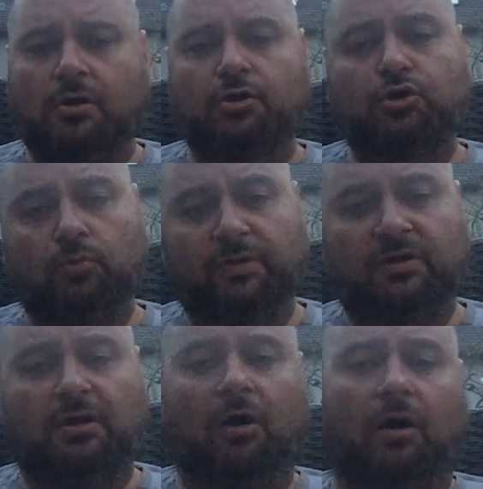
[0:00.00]
Cuban
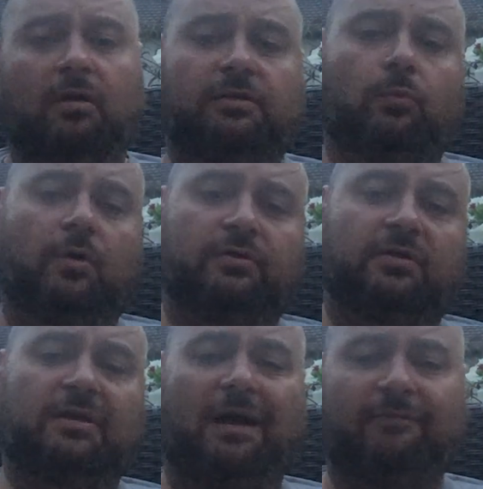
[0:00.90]
cigars
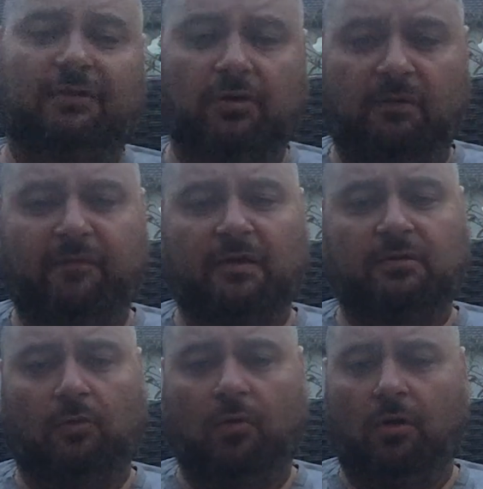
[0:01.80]
versus Davidoff and
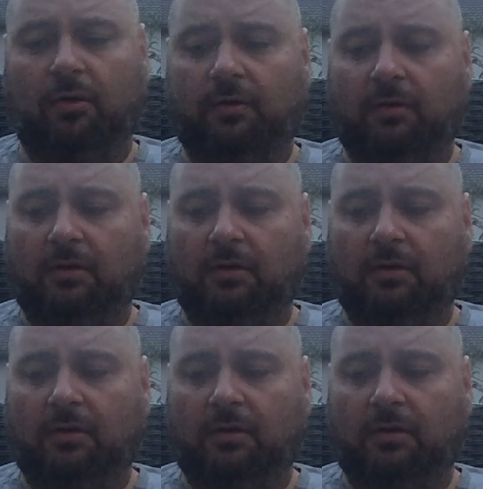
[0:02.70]
so on.